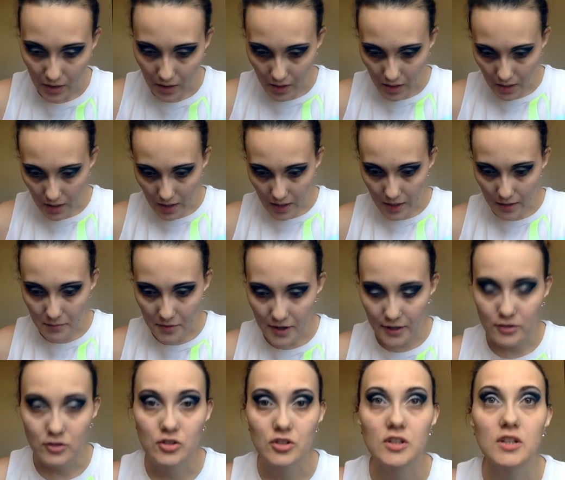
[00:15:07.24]
And I'm
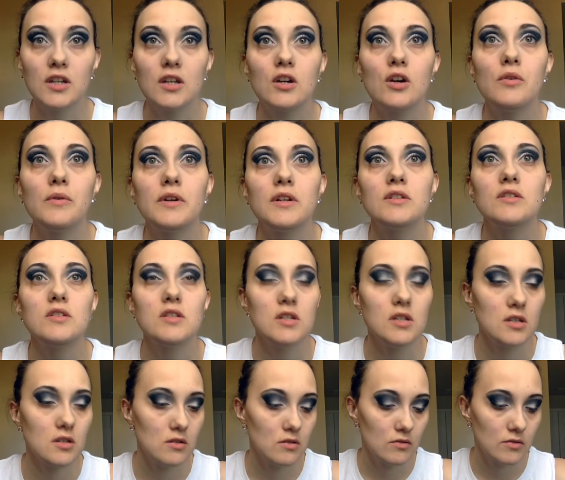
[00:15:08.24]
actually going to
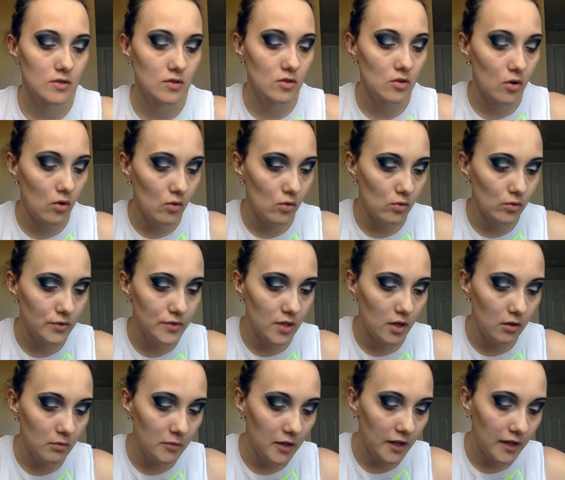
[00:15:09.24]
use gold
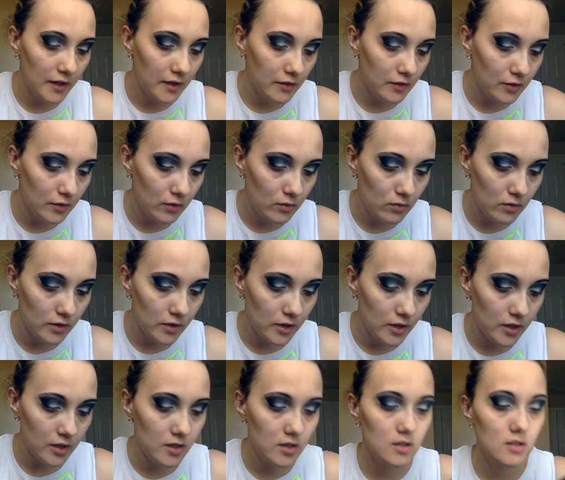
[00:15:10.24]
on my inner
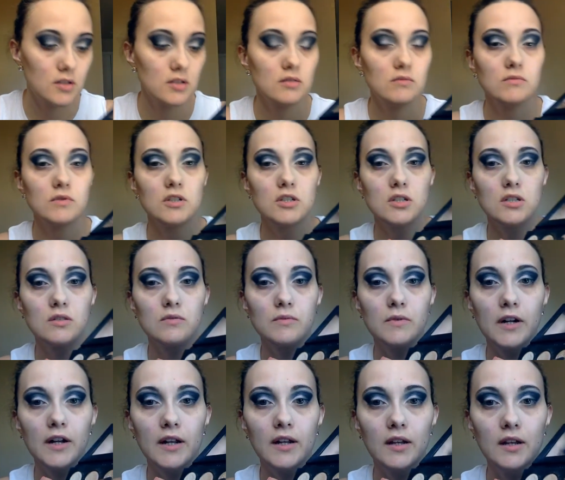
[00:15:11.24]
corner, which is
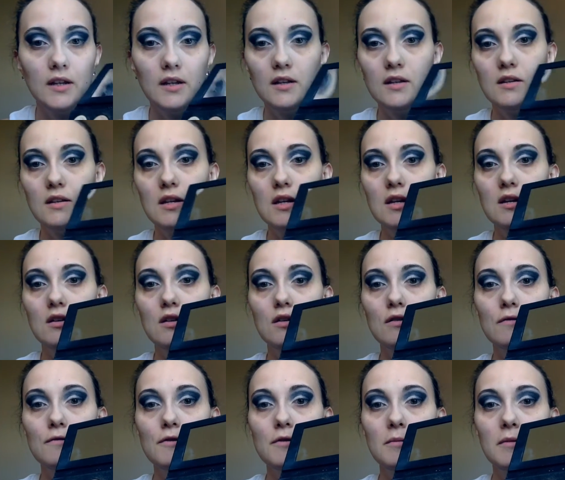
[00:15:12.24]
right here
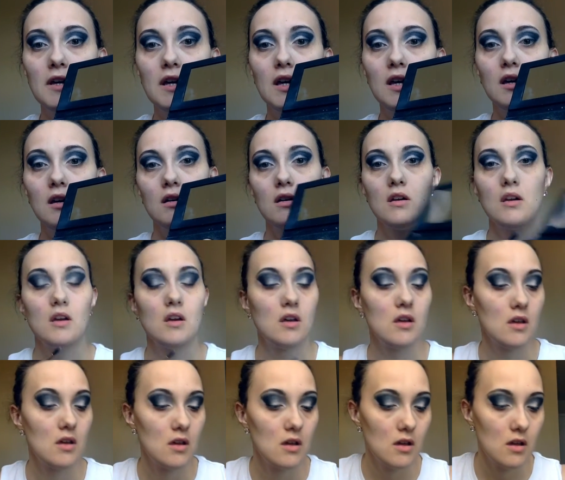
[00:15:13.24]
for me,
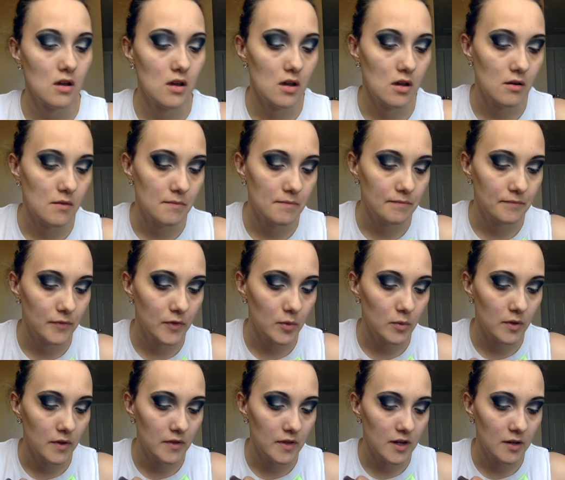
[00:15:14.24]
the
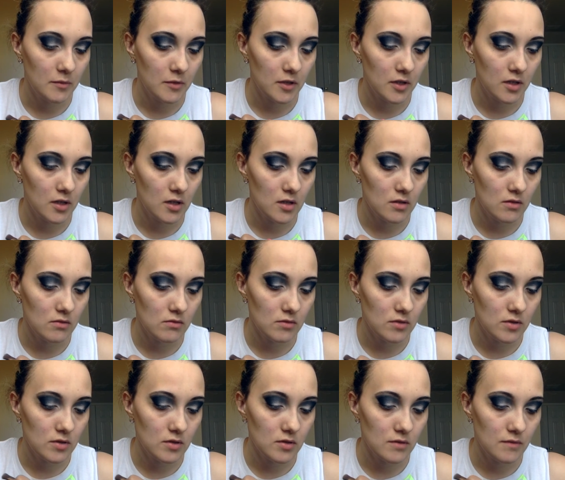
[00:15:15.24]
one that I'm going to
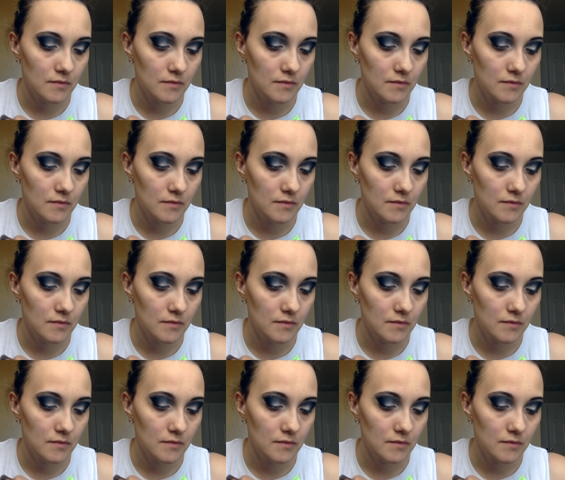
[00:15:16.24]
use.